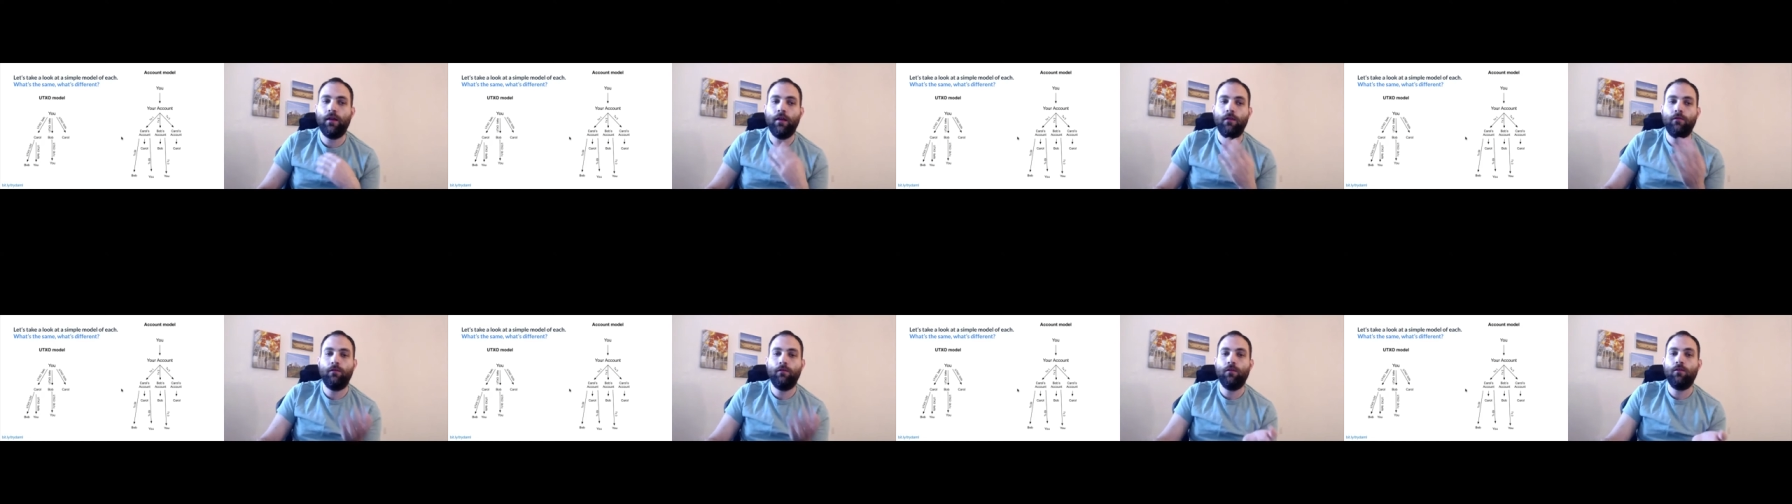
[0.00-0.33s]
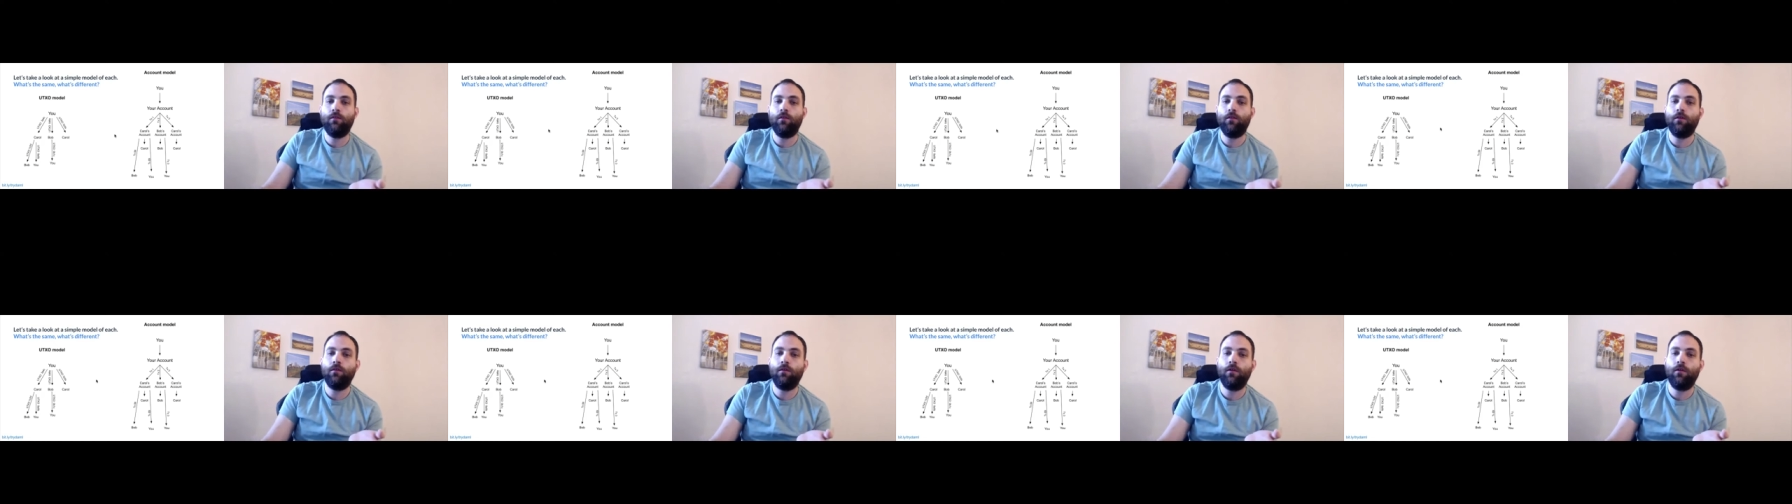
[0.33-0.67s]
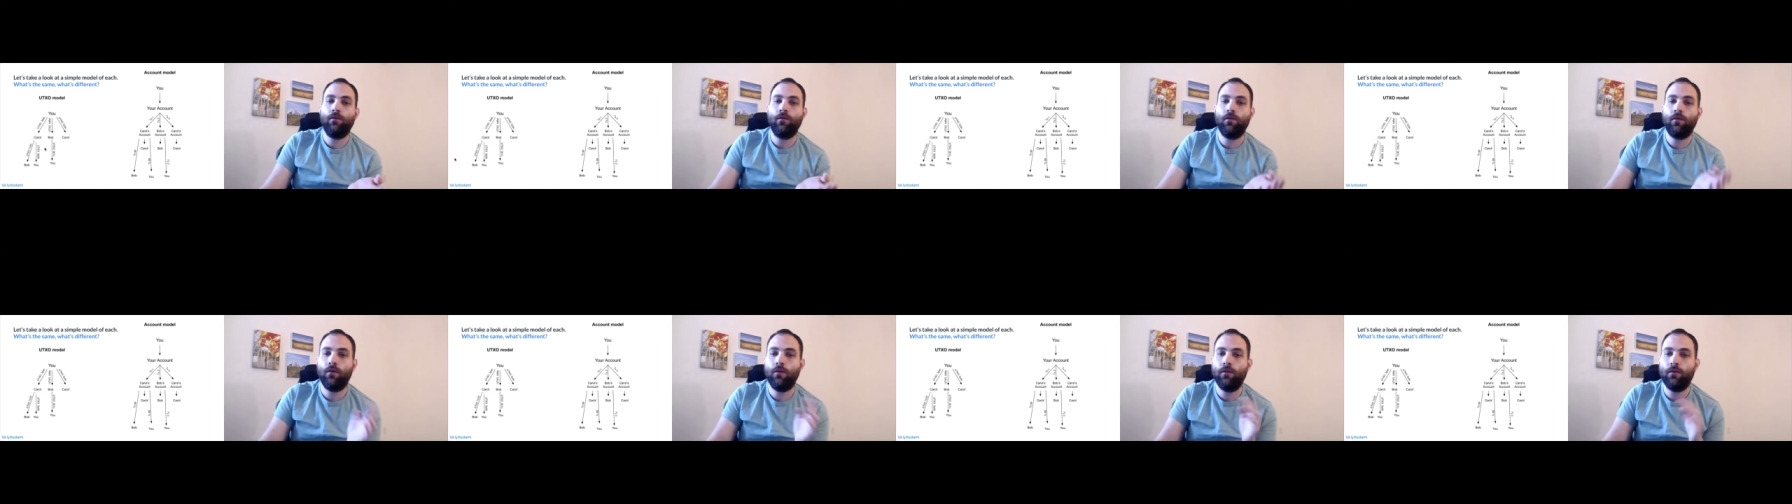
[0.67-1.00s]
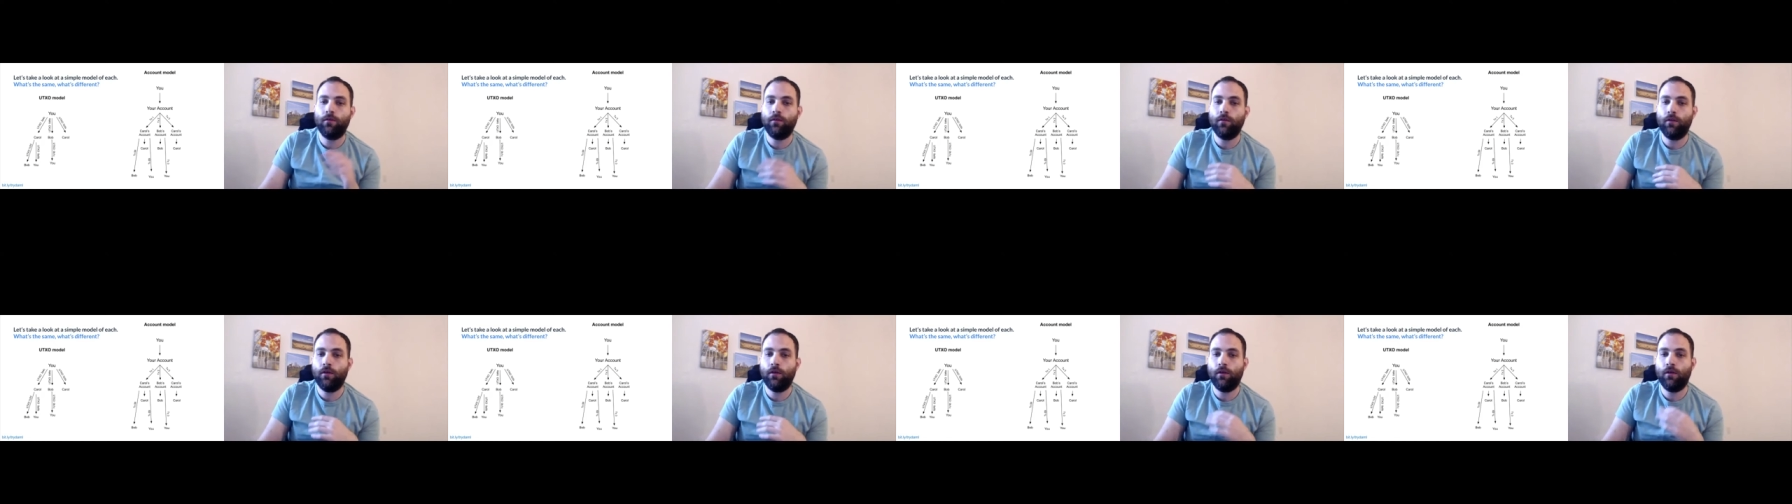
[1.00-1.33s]
If you don't, of
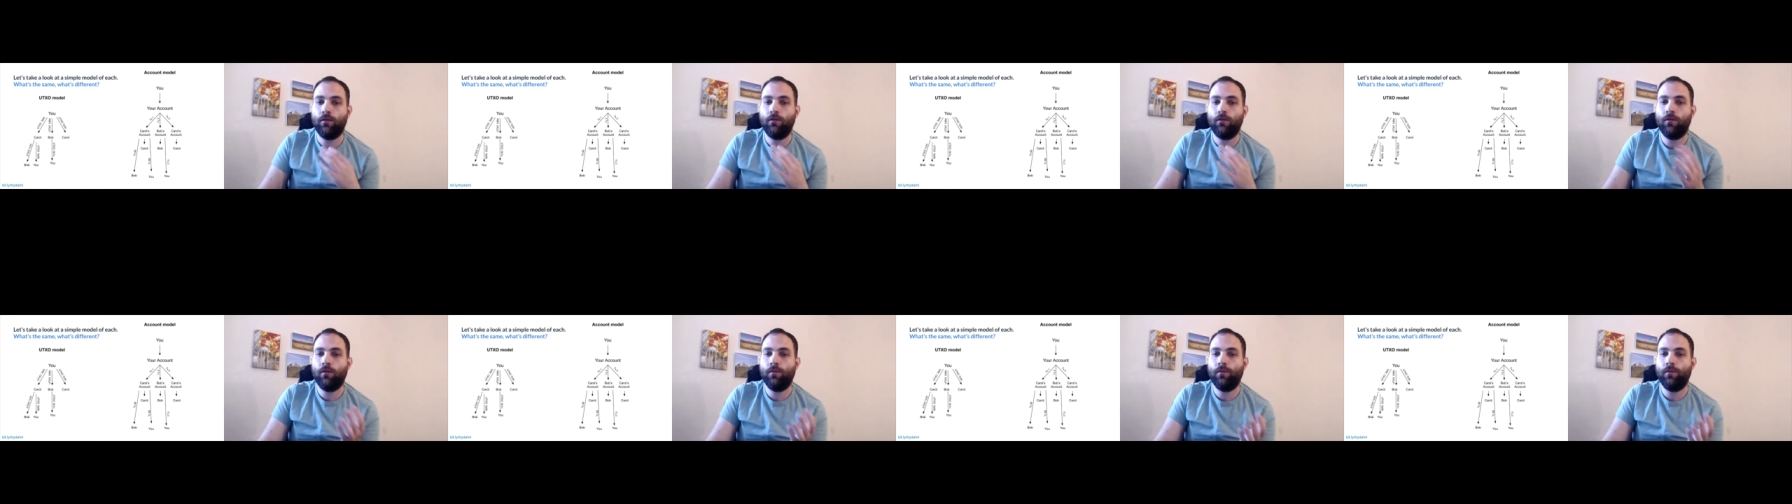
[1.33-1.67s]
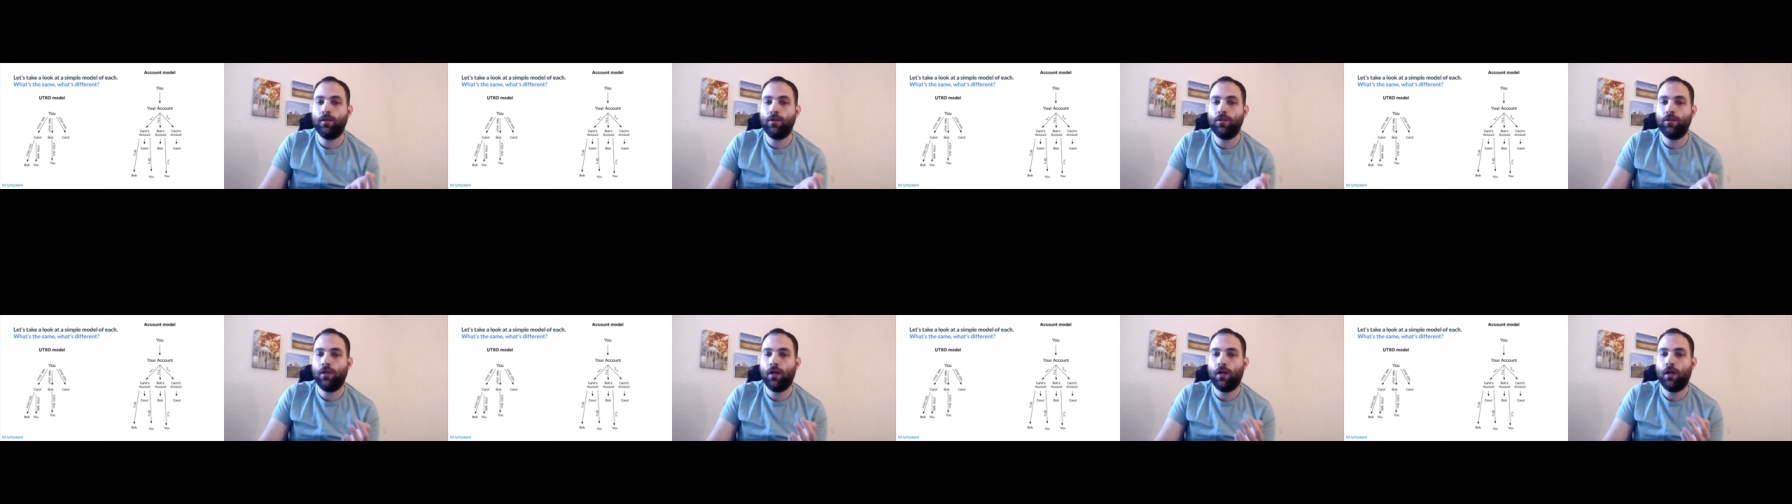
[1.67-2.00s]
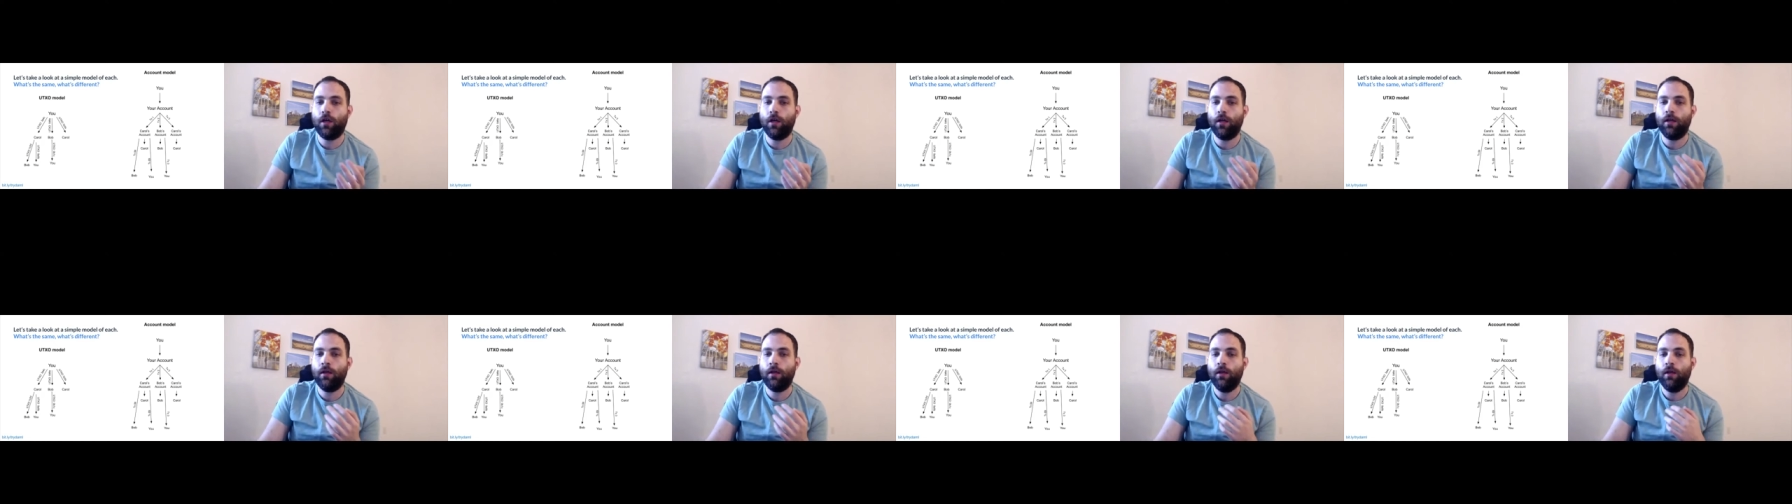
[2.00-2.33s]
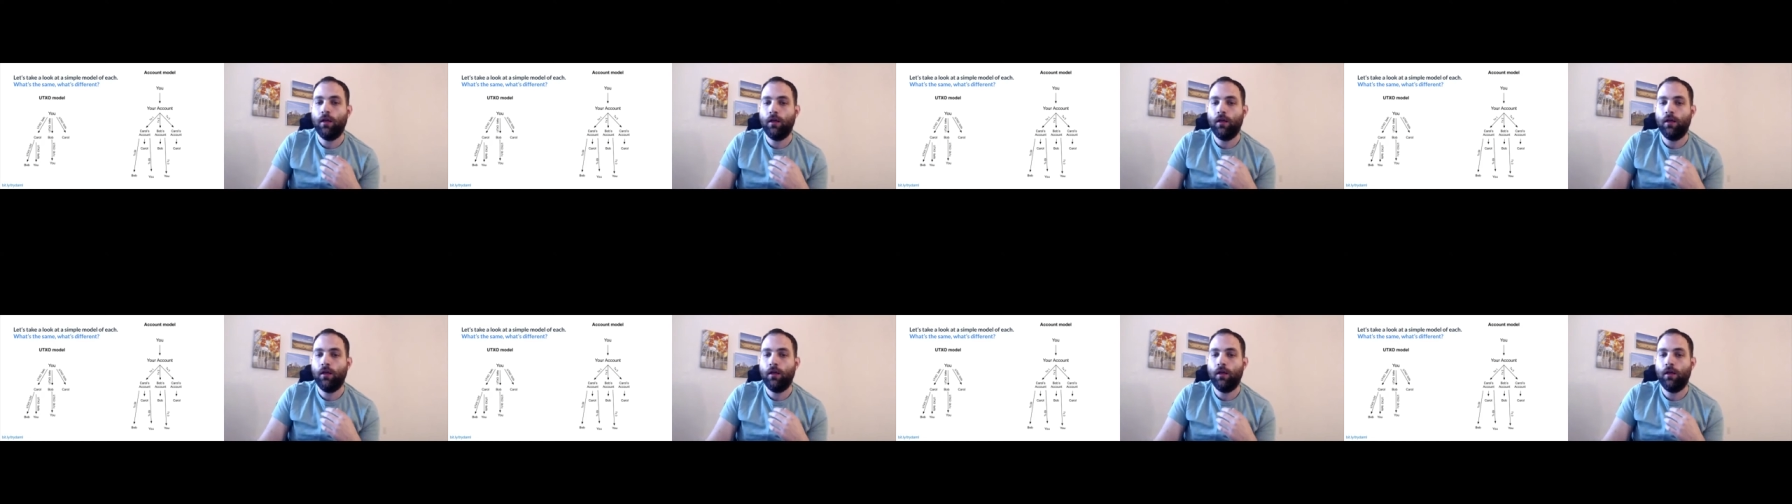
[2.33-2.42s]
course, you know, don't be shy